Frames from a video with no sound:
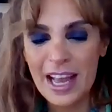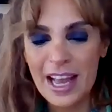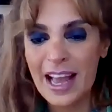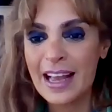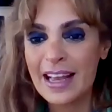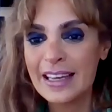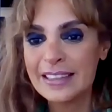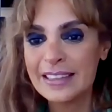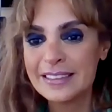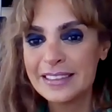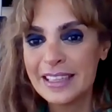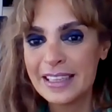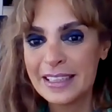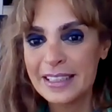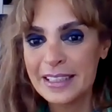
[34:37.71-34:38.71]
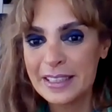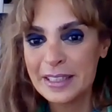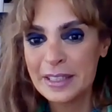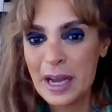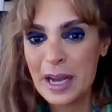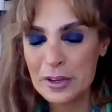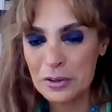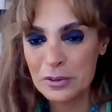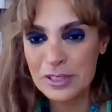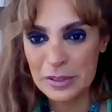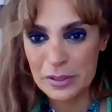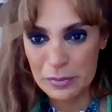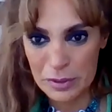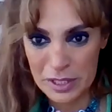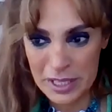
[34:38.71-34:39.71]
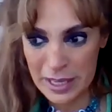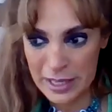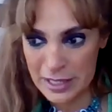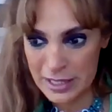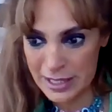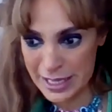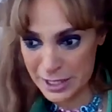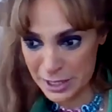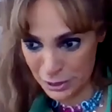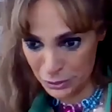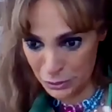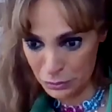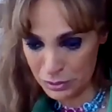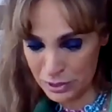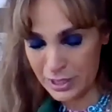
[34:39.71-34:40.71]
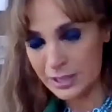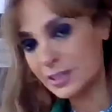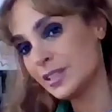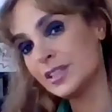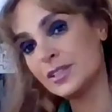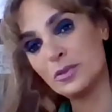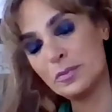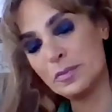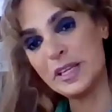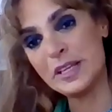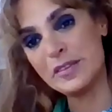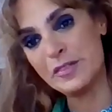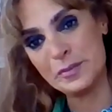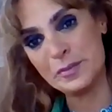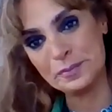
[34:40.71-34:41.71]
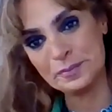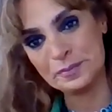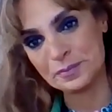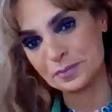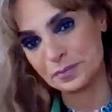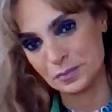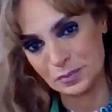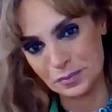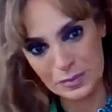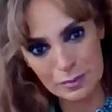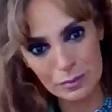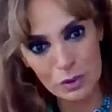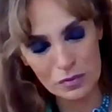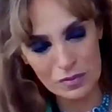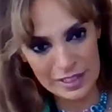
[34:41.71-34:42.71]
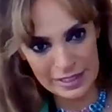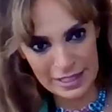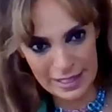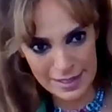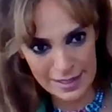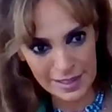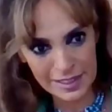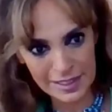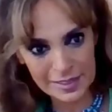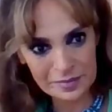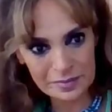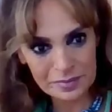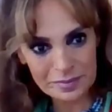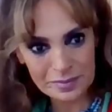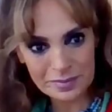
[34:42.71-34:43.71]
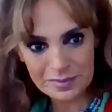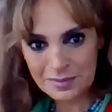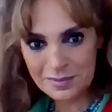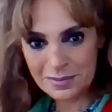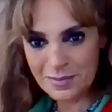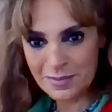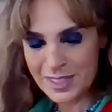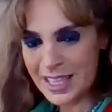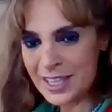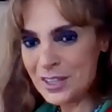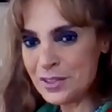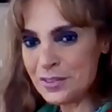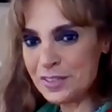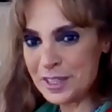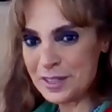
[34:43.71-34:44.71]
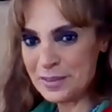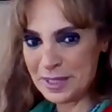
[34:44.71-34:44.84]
And I know that when it's executed, it will be even more fantastic. Thank you very